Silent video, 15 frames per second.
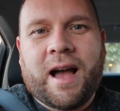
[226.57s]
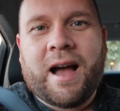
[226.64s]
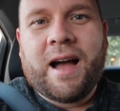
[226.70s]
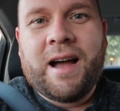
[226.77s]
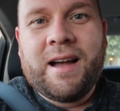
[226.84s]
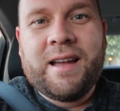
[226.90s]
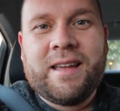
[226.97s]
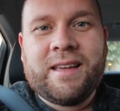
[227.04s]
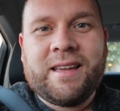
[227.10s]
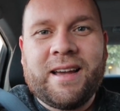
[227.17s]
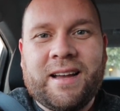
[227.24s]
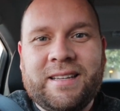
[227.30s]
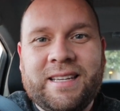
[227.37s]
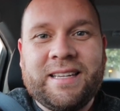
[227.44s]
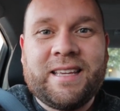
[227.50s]
I
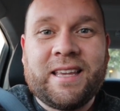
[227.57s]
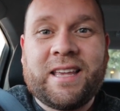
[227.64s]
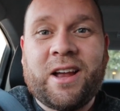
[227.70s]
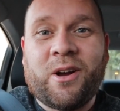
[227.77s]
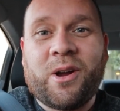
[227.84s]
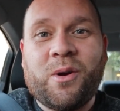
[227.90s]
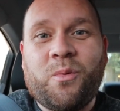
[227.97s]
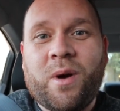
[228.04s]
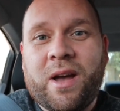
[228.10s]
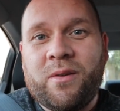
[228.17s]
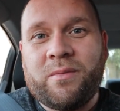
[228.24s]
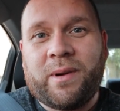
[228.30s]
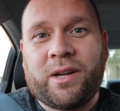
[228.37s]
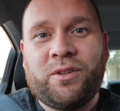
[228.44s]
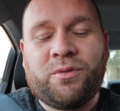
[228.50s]
uh, did get carried away
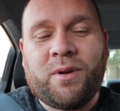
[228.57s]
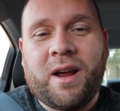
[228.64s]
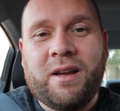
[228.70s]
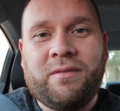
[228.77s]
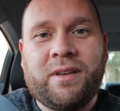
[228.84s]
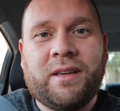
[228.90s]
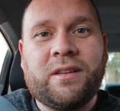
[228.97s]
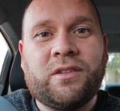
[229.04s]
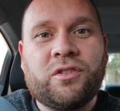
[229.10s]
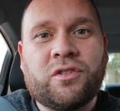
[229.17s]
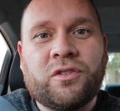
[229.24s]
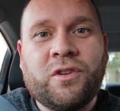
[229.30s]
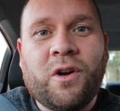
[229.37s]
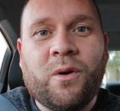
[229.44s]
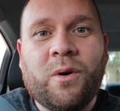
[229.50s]
with my driving in the
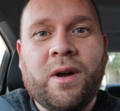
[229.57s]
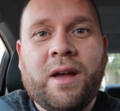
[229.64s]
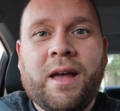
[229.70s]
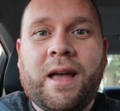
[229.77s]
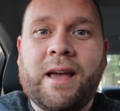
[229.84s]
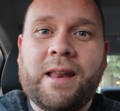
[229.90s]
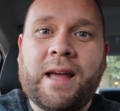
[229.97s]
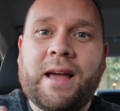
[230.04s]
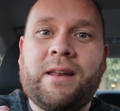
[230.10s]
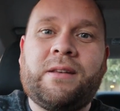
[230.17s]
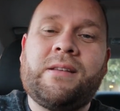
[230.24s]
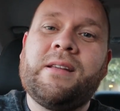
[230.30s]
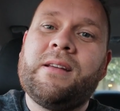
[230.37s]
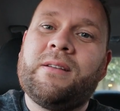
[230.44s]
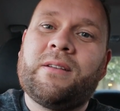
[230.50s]
snow. And I
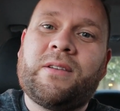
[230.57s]
had